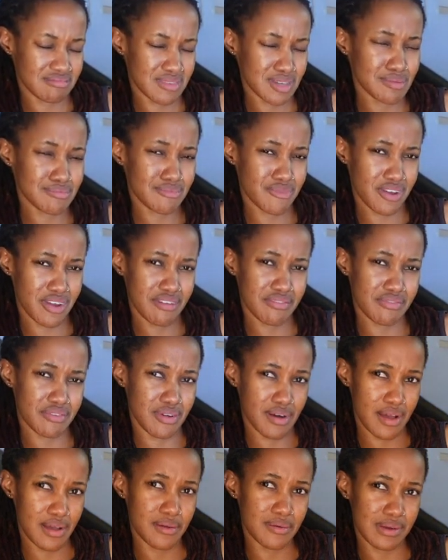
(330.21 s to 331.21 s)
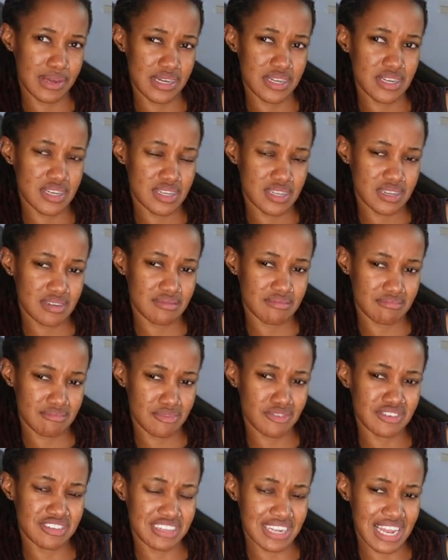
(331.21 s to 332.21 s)
I'm grateful I went.
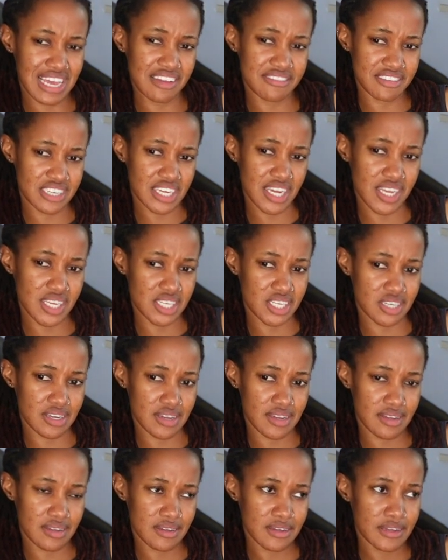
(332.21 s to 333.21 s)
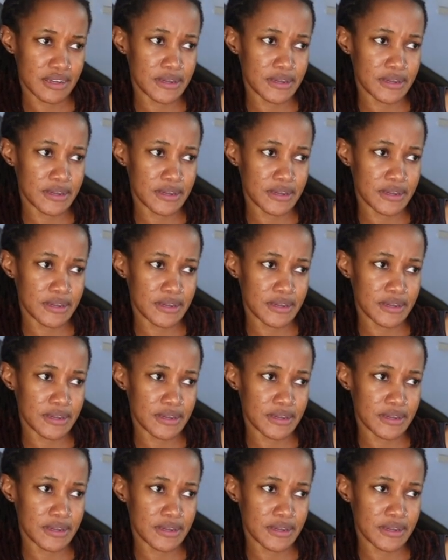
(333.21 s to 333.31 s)
It was life changing.